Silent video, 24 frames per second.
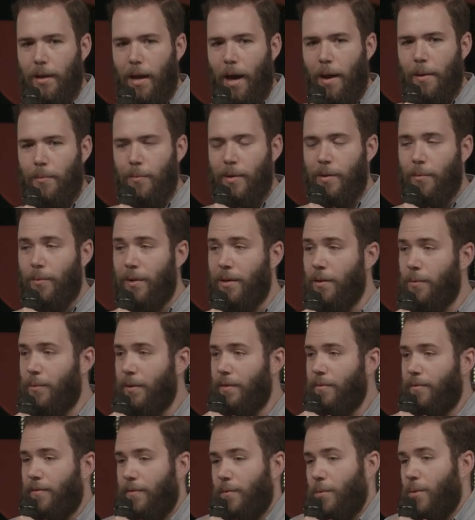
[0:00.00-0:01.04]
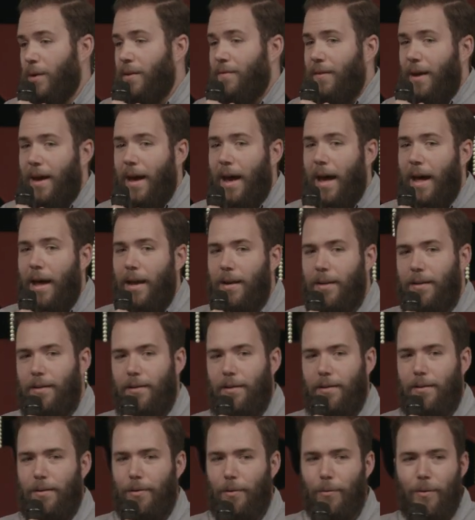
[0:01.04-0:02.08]
I mean, we, we've, we've, had,
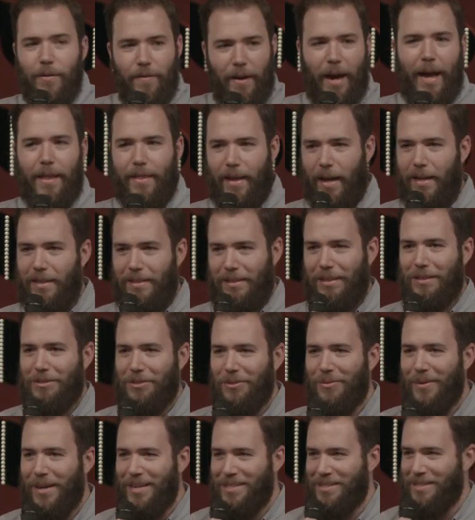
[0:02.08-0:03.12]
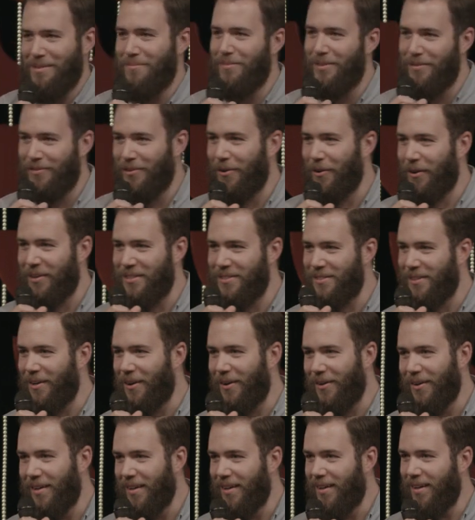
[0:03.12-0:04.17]
we've had that situation before.
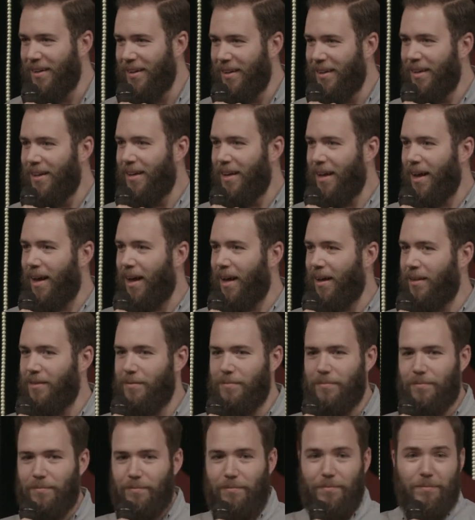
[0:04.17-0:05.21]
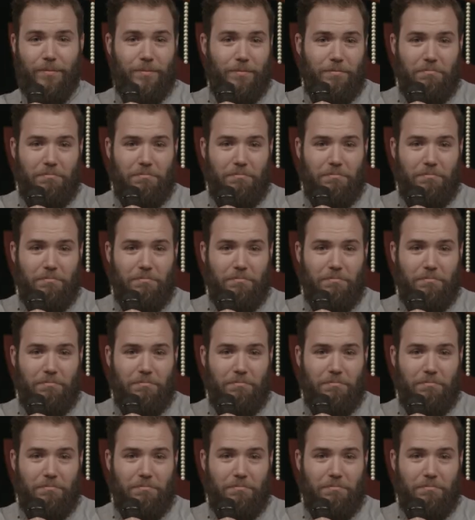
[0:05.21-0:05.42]
So um,